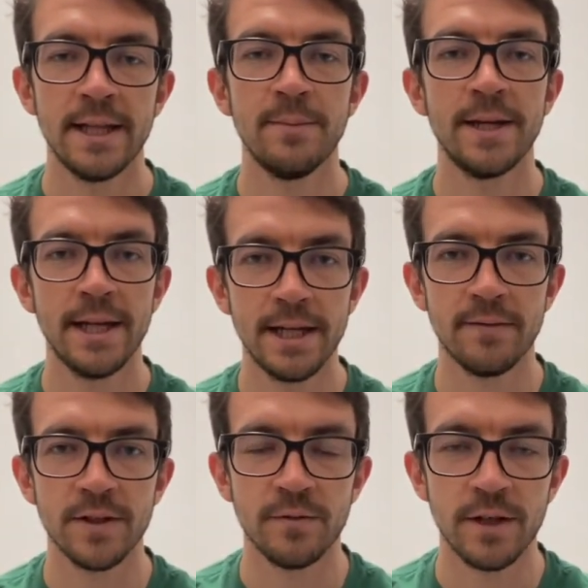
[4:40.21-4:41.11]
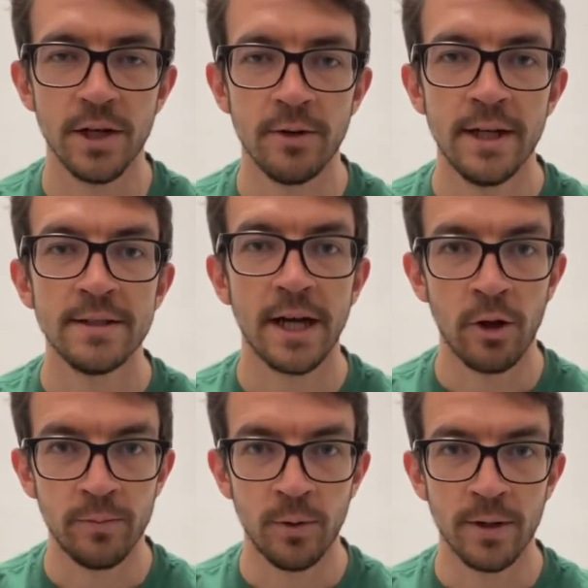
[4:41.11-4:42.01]
at the beginning of this video to
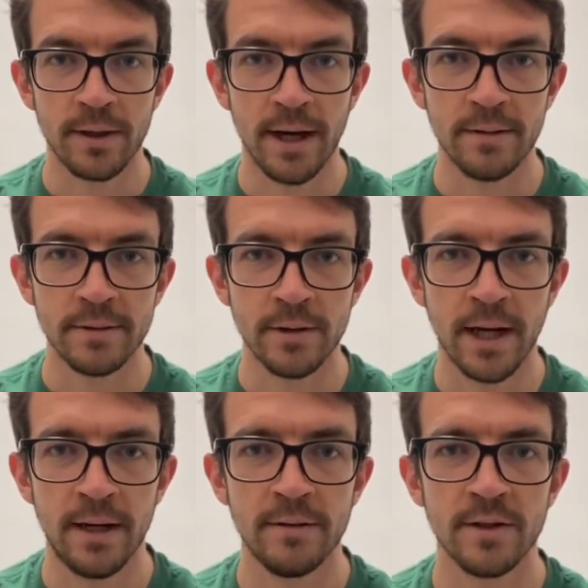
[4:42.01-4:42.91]
help you with that, okay?